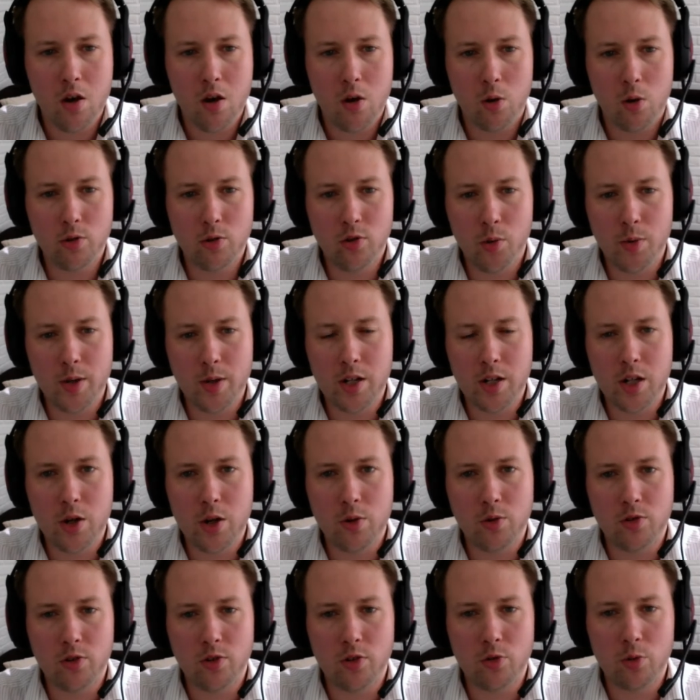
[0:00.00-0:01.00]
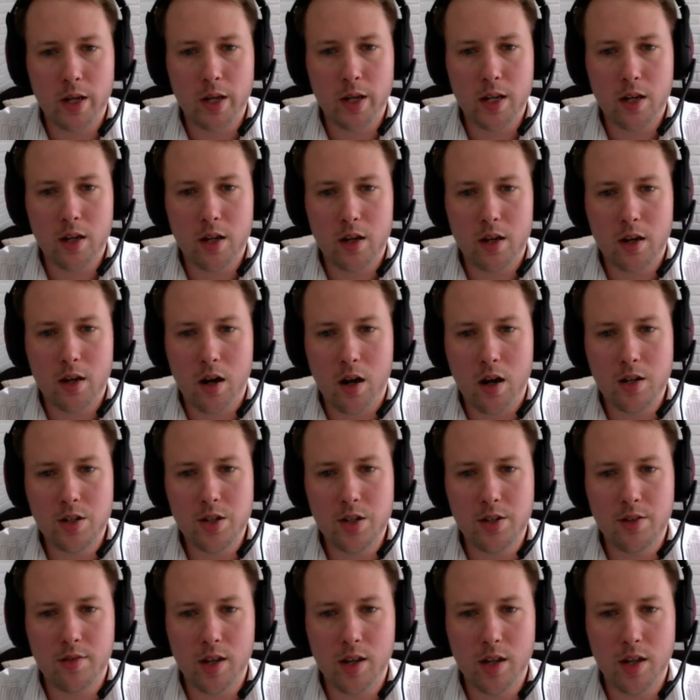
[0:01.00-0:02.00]
Also in the news this week,
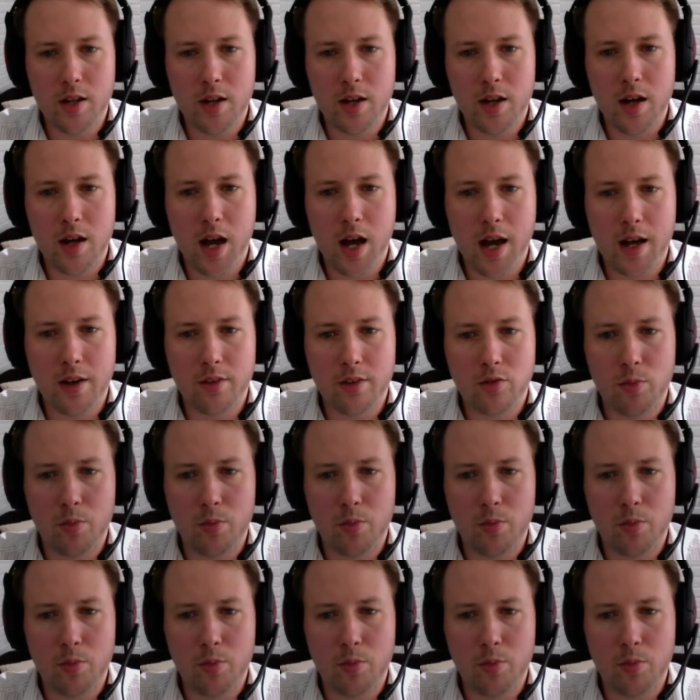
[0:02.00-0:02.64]
Argentina has